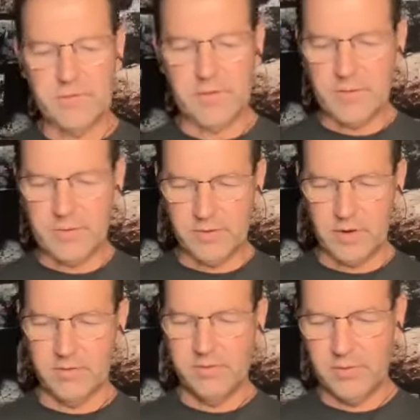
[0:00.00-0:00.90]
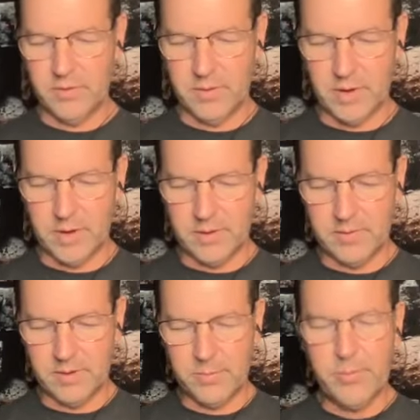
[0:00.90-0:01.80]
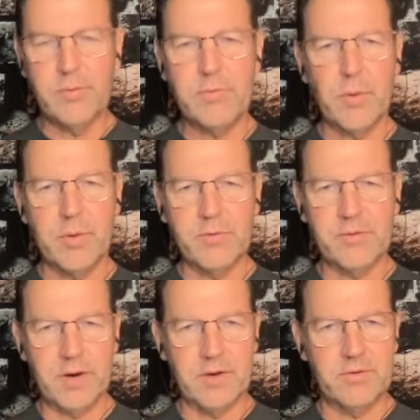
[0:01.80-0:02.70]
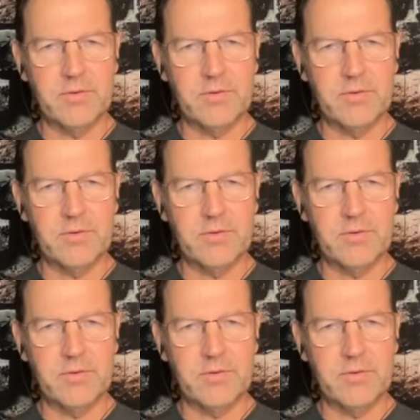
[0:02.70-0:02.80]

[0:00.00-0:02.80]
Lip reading: CyclASol showed improved corneal staining